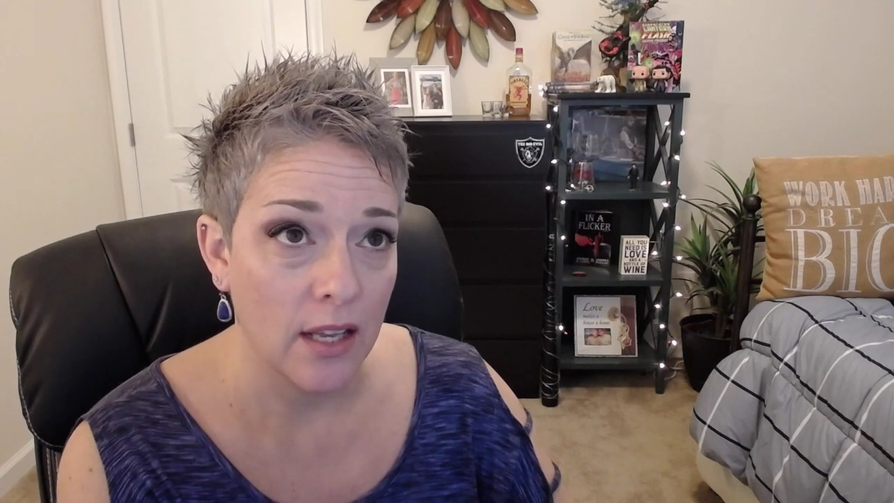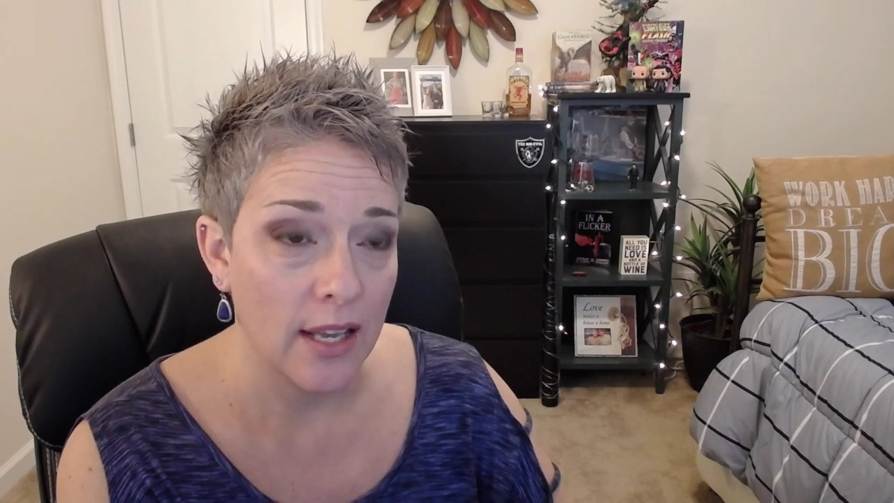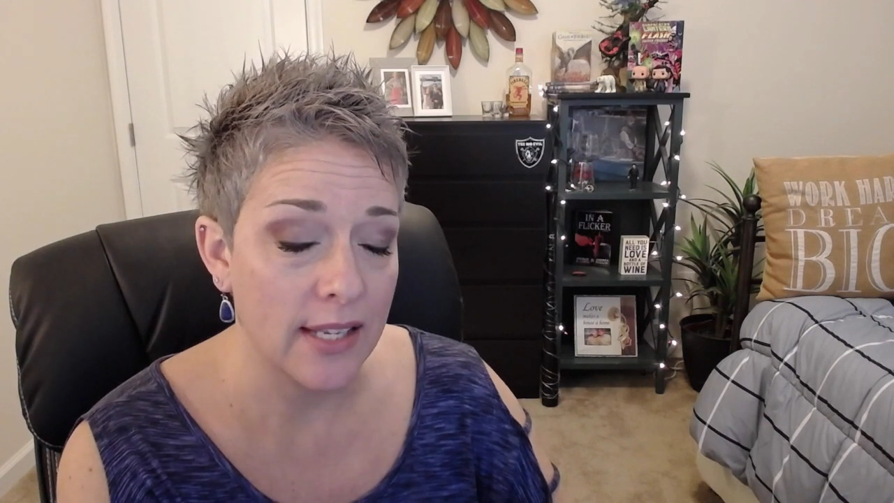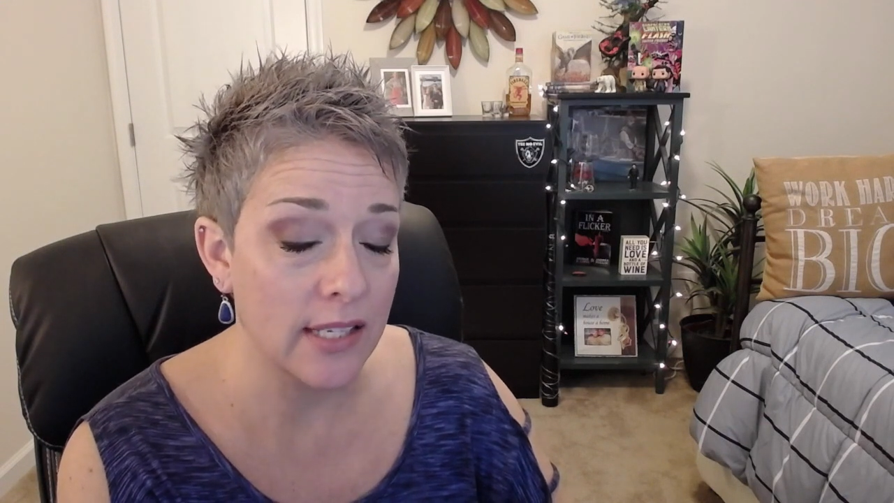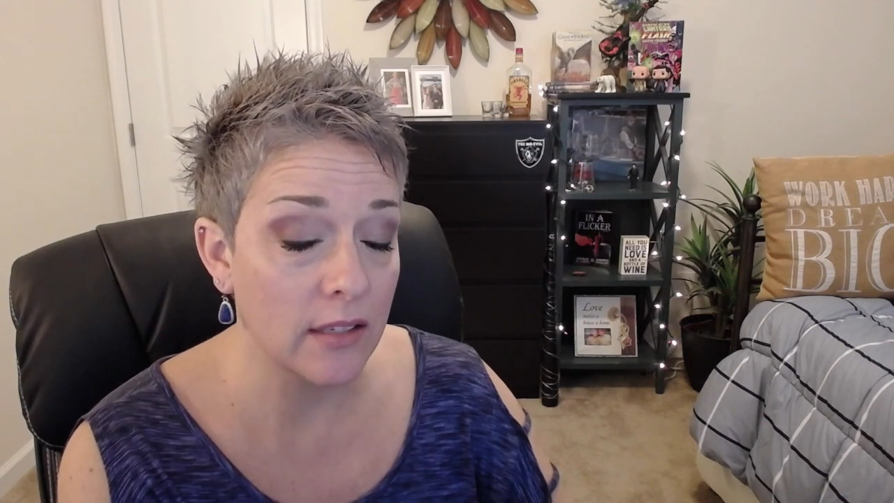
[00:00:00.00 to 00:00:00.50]

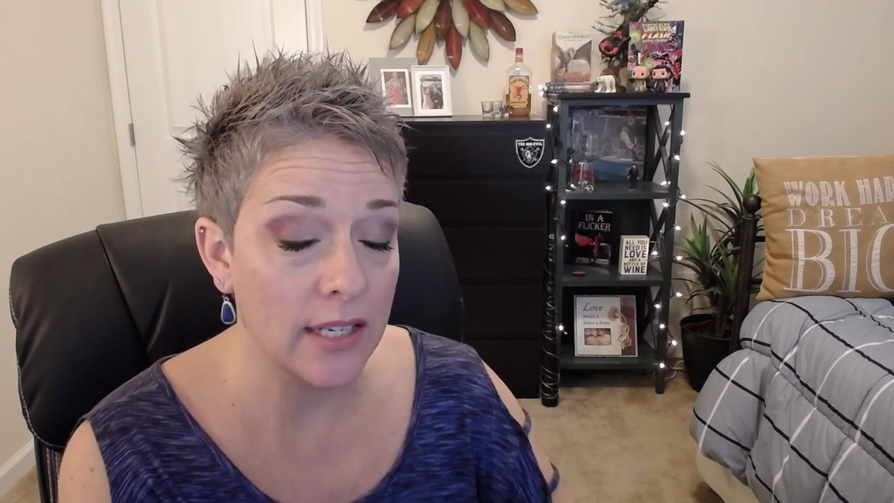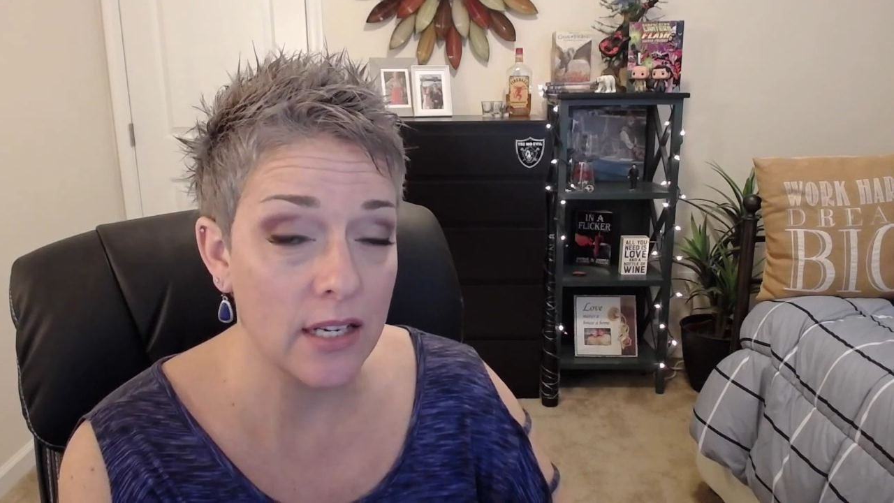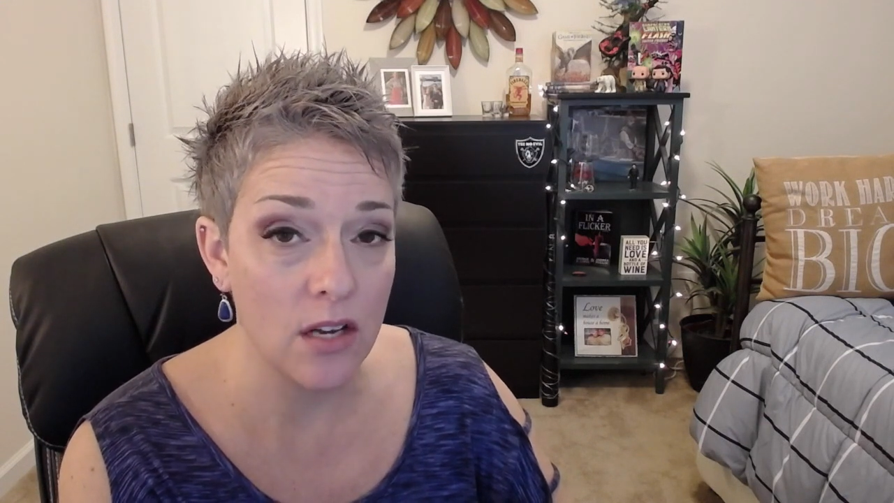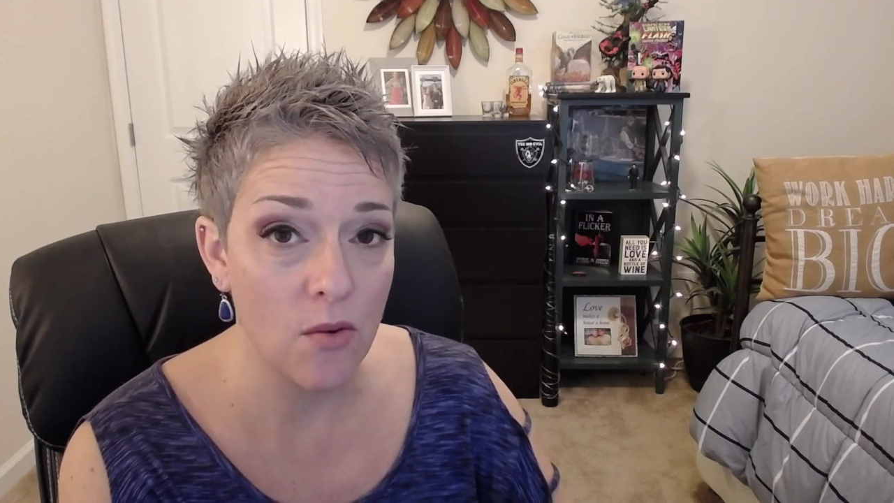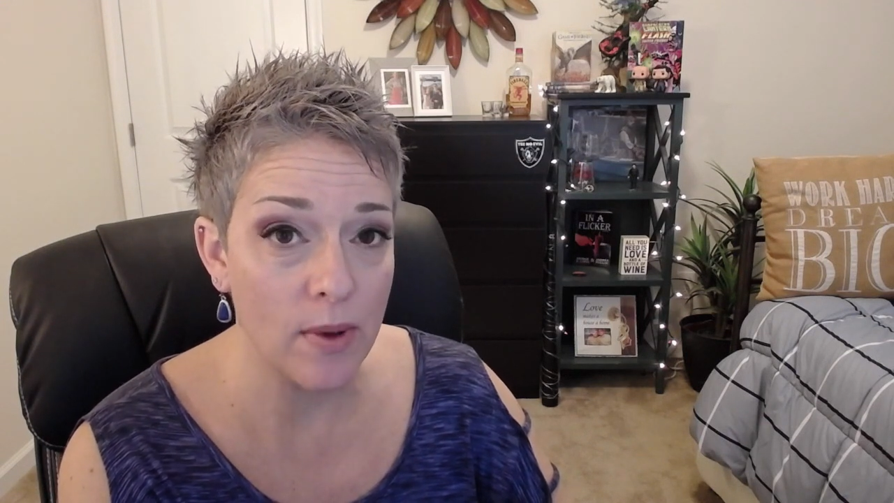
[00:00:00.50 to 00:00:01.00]
I still need to
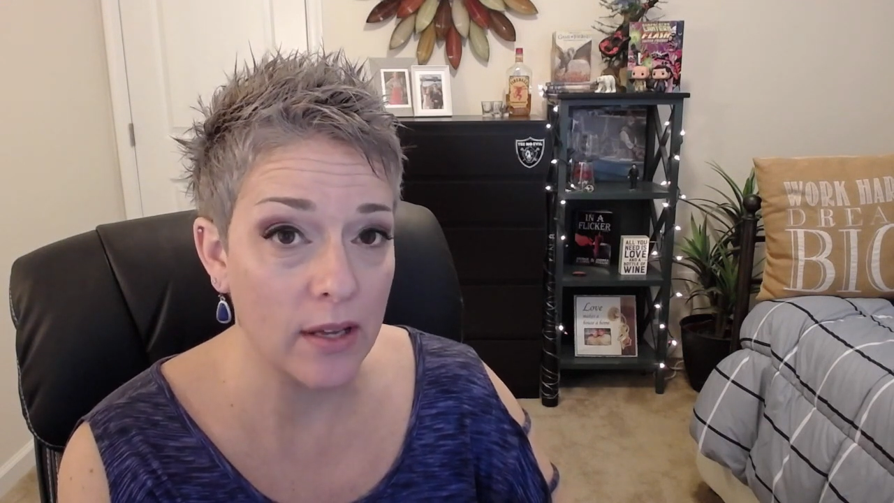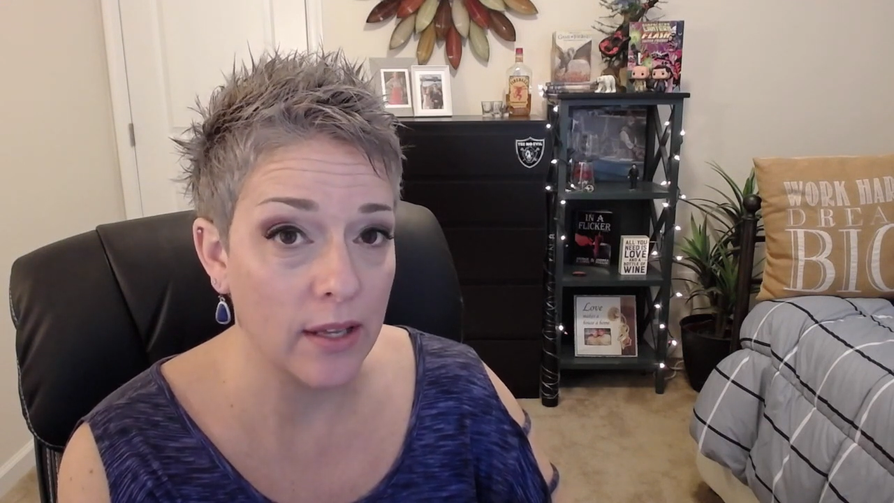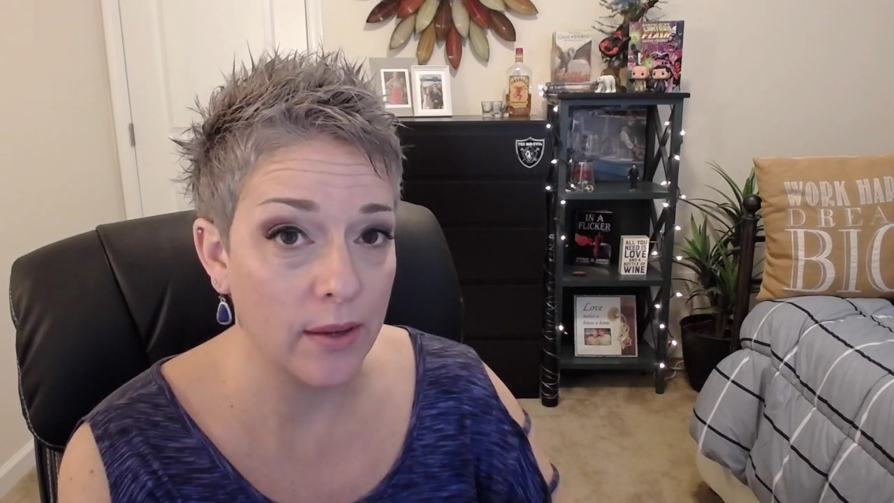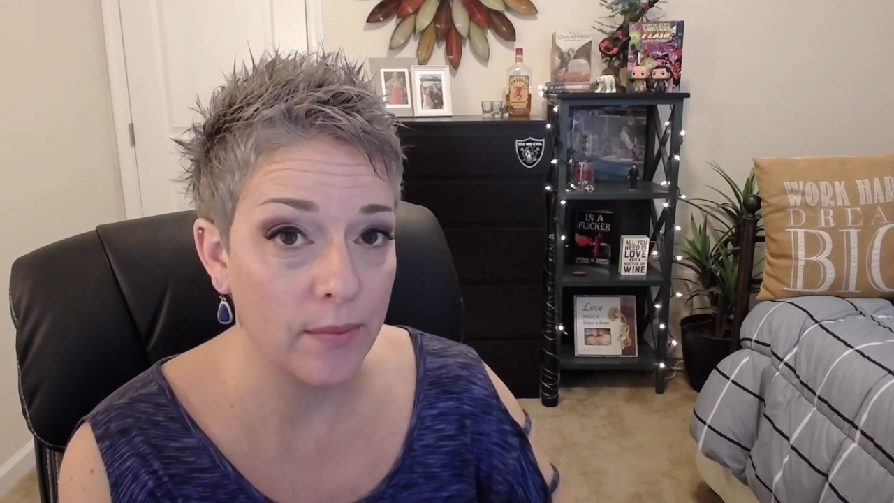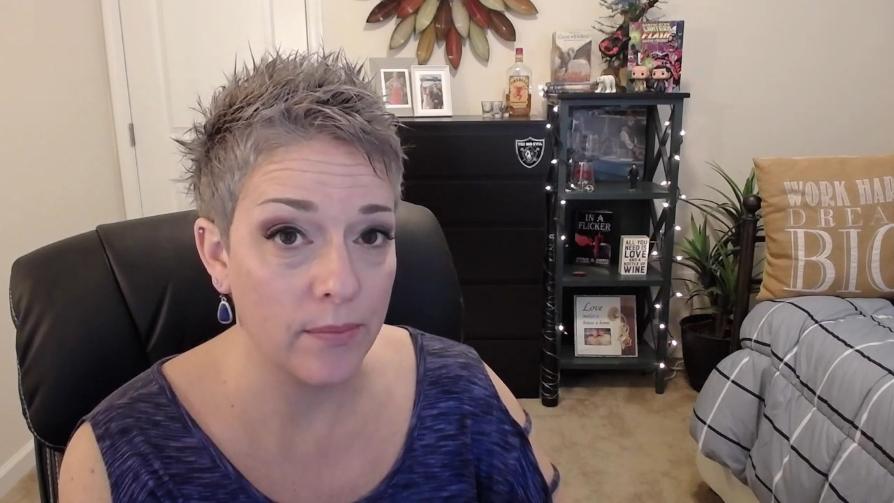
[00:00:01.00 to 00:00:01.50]
know about
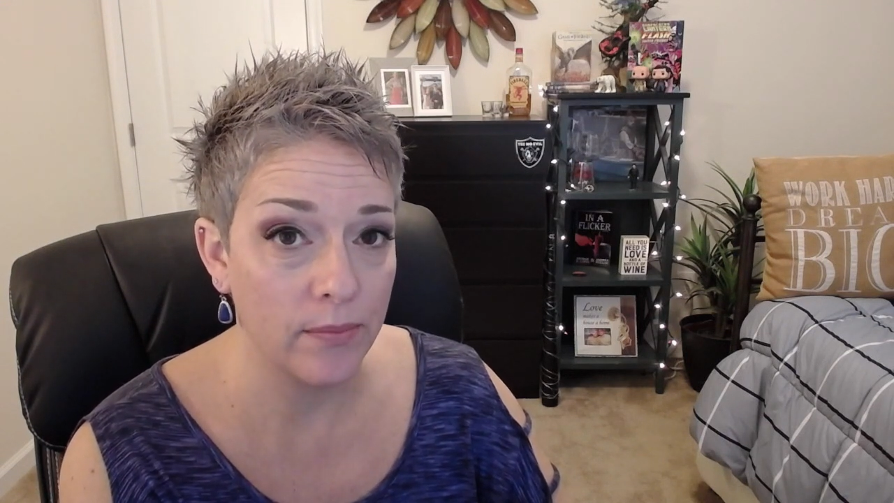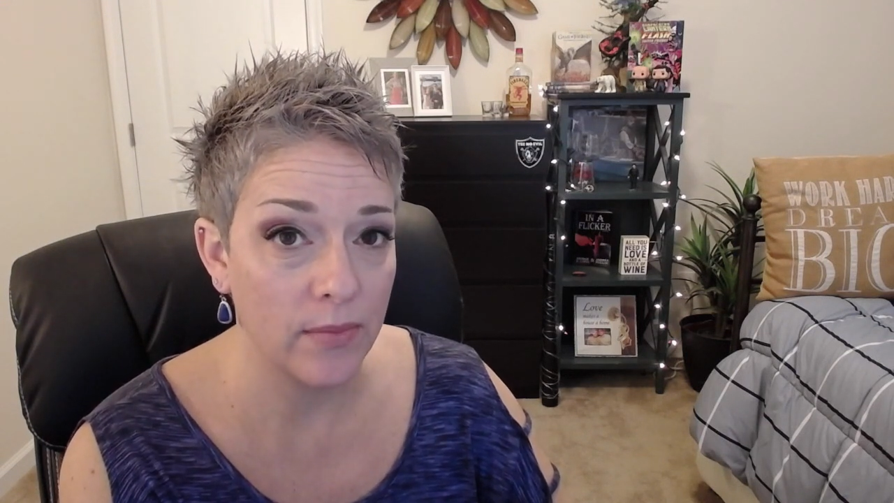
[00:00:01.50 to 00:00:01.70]
him.